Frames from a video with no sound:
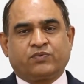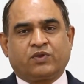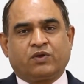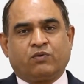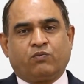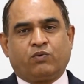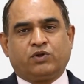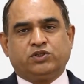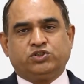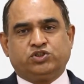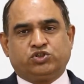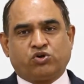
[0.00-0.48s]

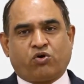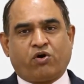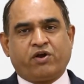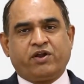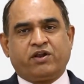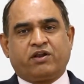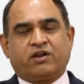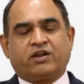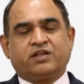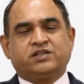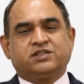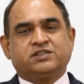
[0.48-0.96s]
one
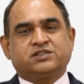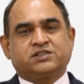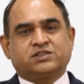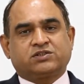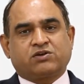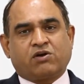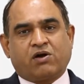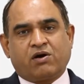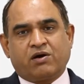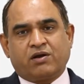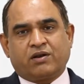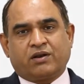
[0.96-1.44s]
joint
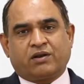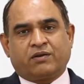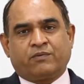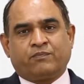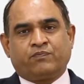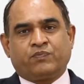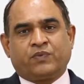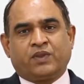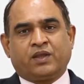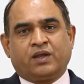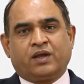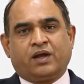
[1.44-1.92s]
registrar
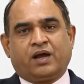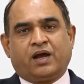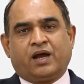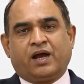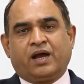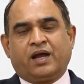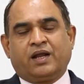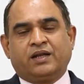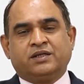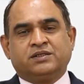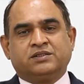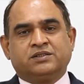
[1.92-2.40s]

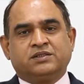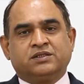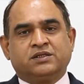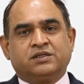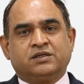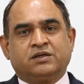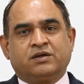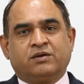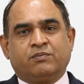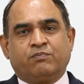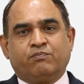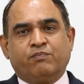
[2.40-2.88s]
and
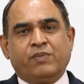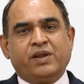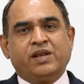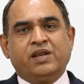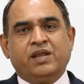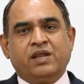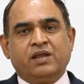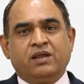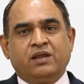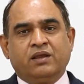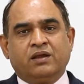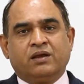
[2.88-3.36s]

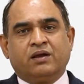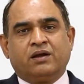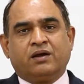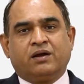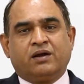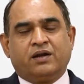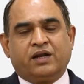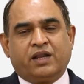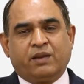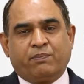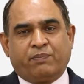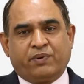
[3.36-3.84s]
many
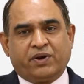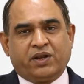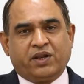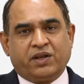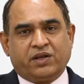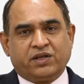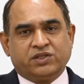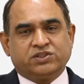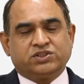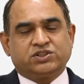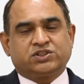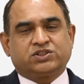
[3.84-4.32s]
deputy
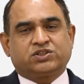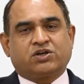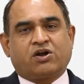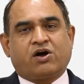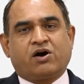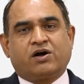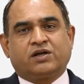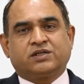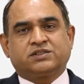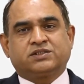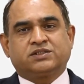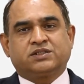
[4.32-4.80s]

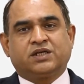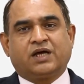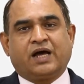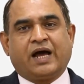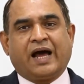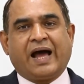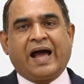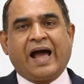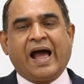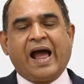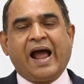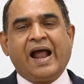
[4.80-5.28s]
registrars
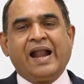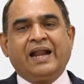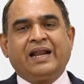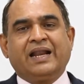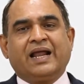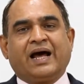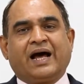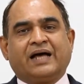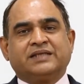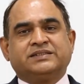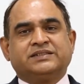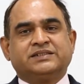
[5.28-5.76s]
and
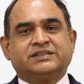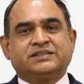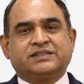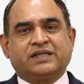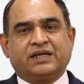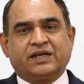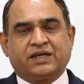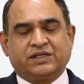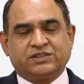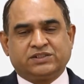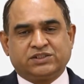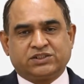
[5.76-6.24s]

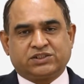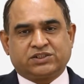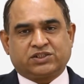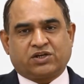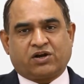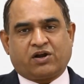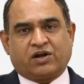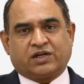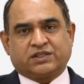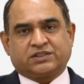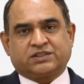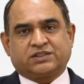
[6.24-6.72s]
assistant
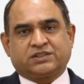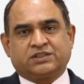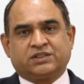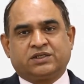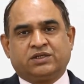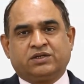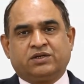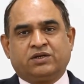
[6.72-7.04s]
registrars.